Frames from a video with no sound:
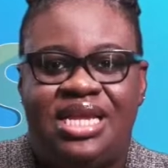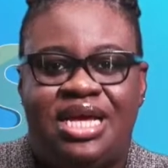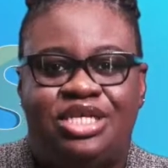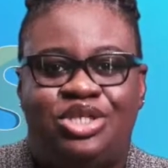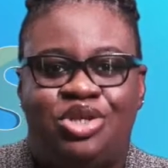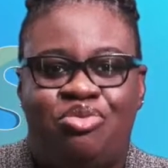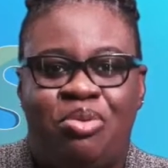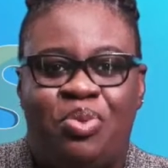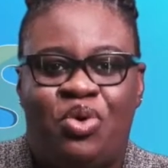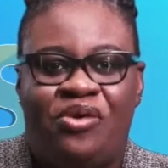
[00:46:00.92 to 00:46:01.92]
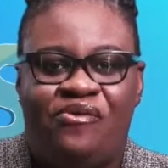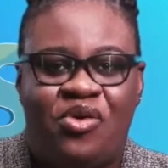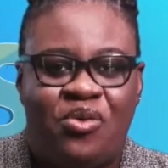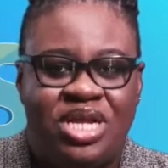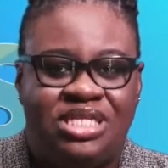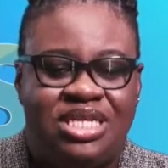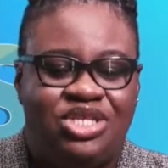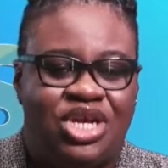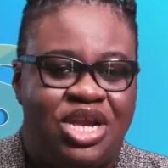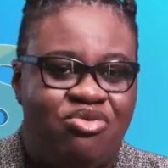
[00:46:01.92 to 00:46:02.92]
the national report for Wednesday,
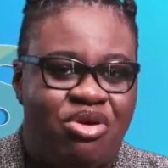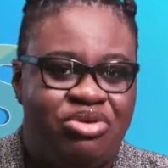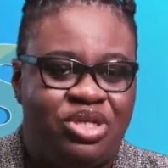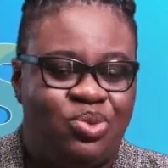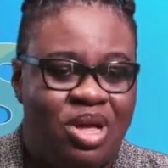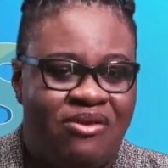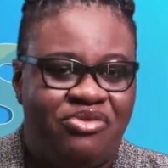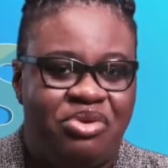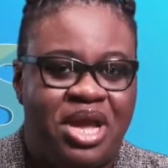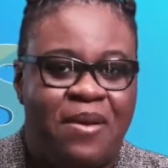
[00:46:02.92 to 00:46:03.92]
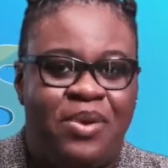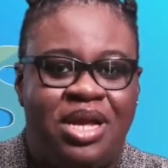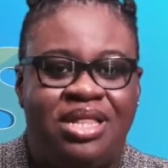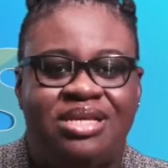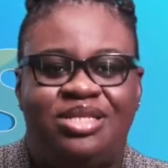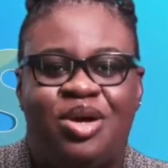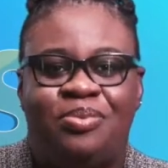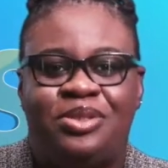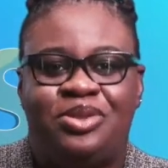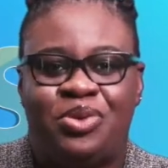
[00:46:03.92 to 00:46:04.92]
January 12th, recapping the
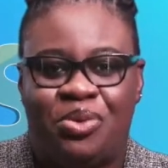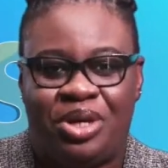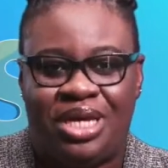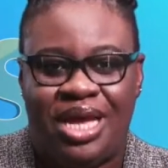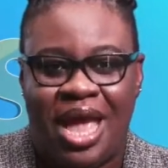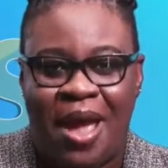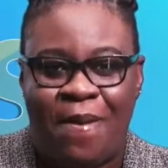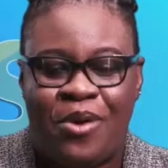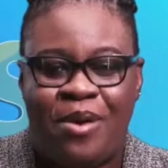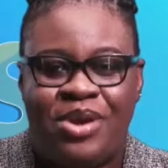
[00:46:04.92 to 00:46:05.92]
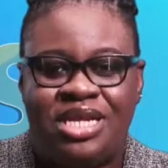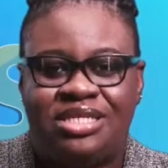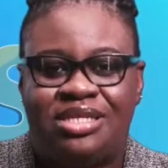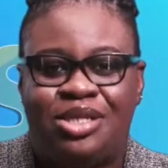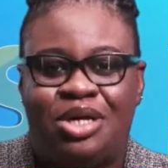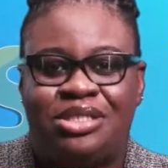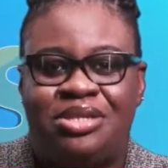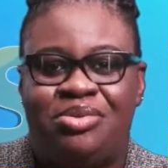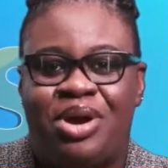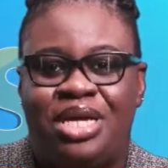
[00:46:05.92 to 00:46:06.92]
top story. Prime Minister Dr.
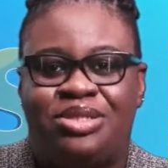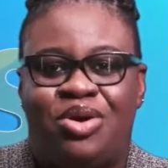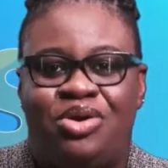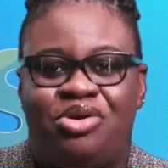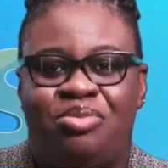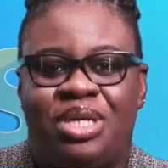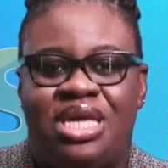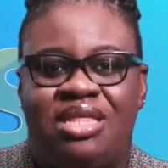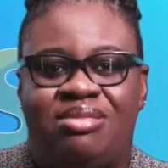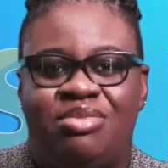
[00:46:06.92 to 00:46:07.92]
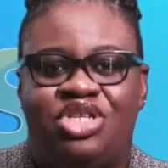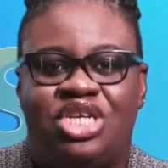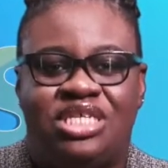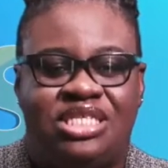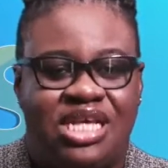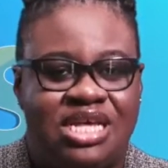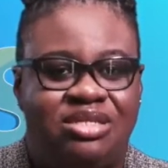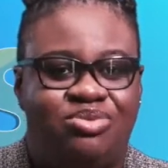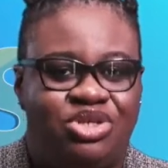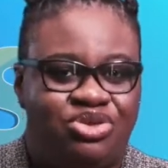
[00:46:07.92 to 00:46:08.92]
The Right Honorable Keith Mitchell
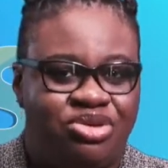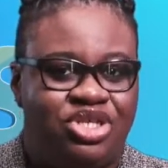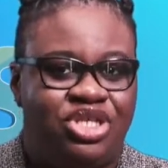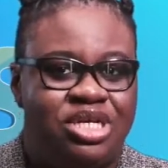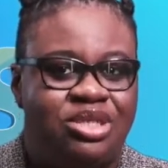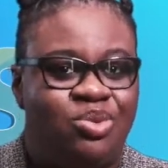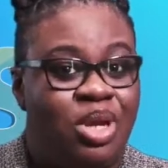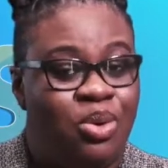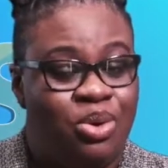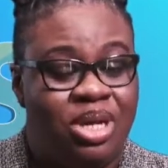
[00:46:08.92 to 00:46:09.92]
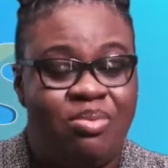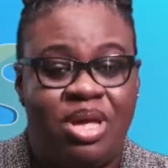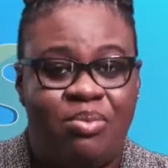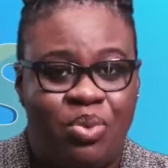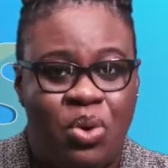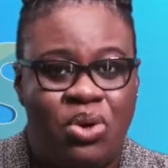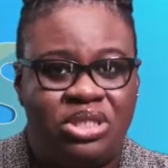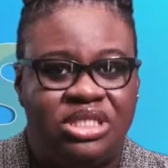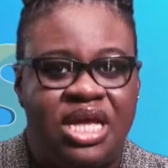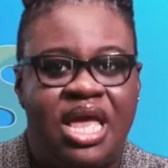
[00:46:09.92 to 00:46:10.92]
says restrictions will only be
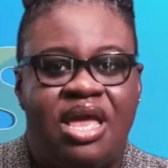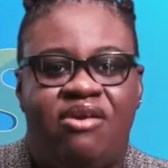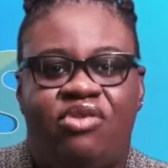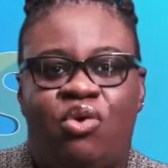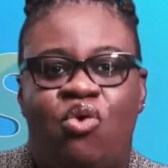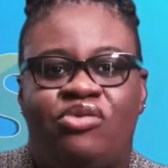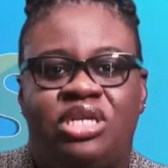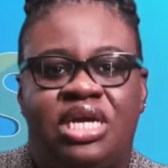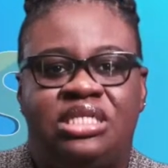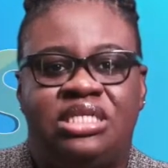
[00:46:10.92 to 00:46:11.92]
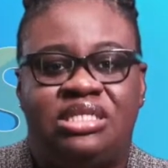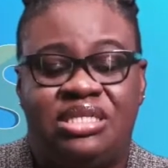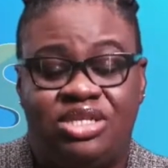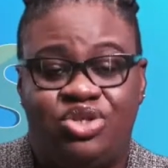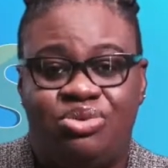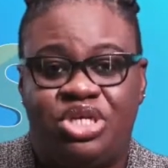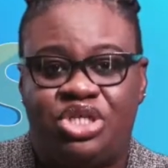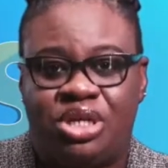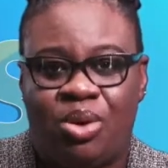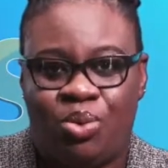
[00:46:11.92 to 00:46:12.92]
imposed if the COVID-19
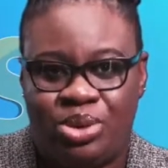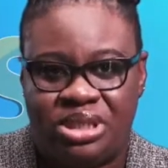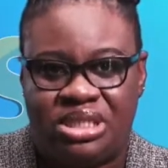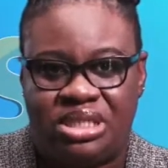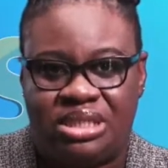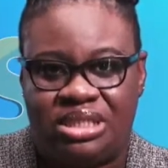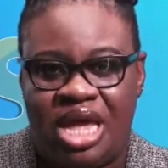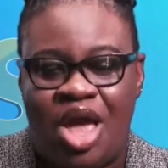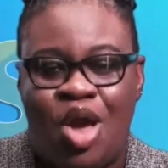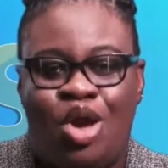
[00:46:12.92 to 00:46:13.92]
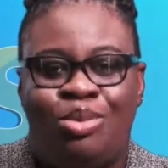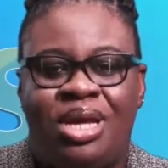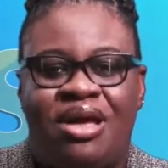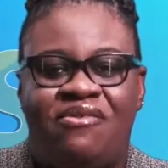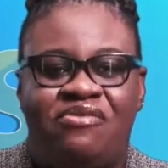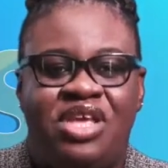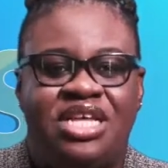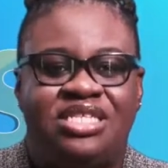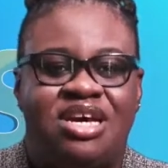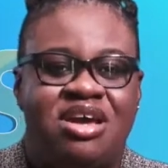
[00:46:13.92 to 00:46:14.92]
situation worsens. On behalf of the
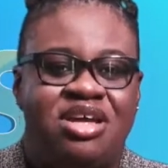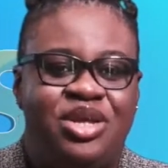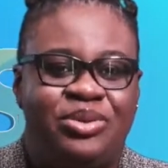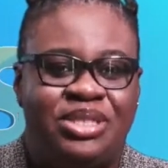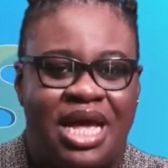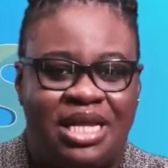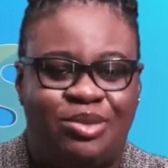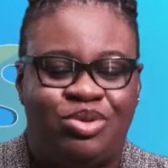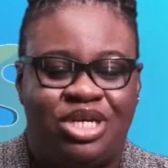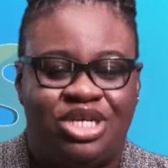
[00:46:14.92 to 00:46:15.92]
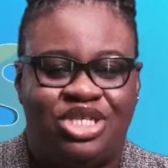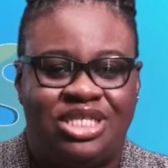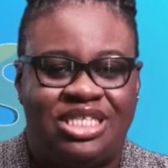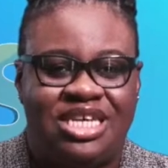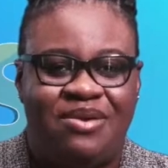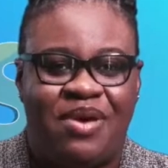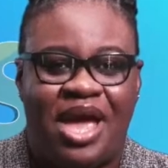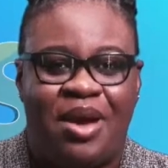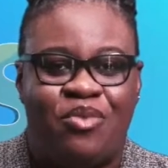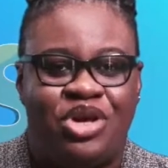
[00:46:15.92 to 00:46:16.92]
entire news and production team,
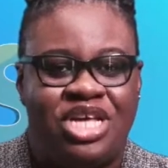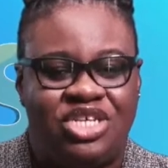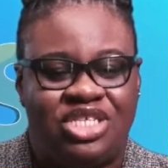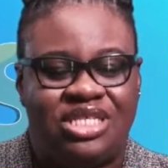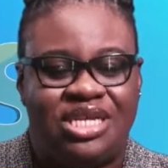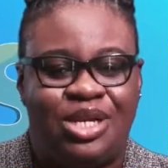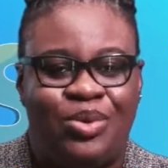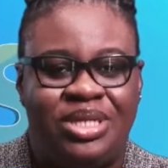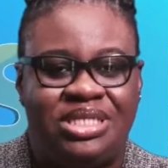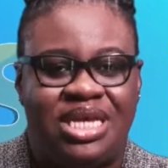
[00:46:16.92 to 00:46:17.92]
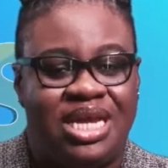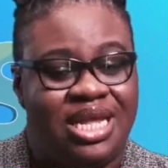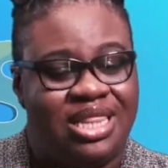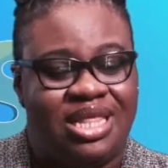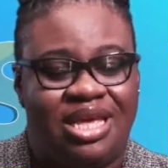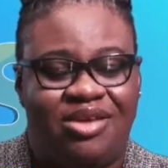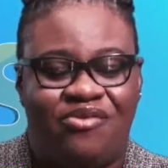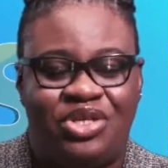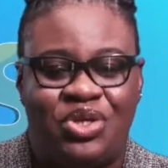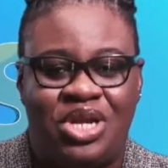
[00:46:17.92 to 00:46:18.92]
I am Rikisha St. Louis saying thank you
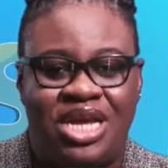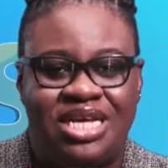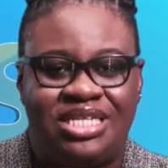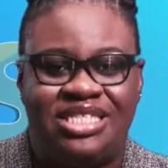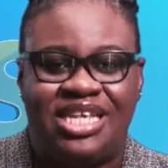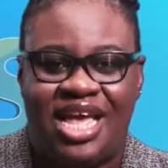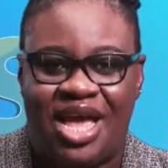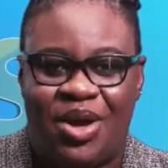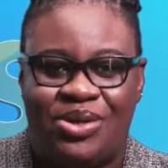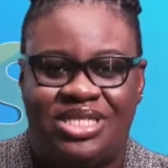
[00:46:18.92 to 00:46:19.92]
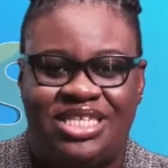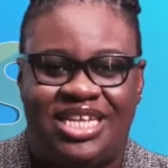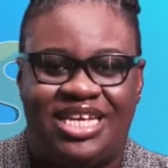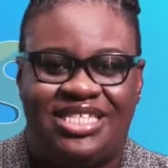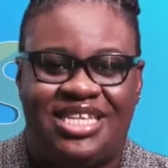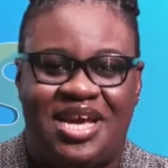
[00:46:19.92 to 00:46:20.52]
for joining us. Until next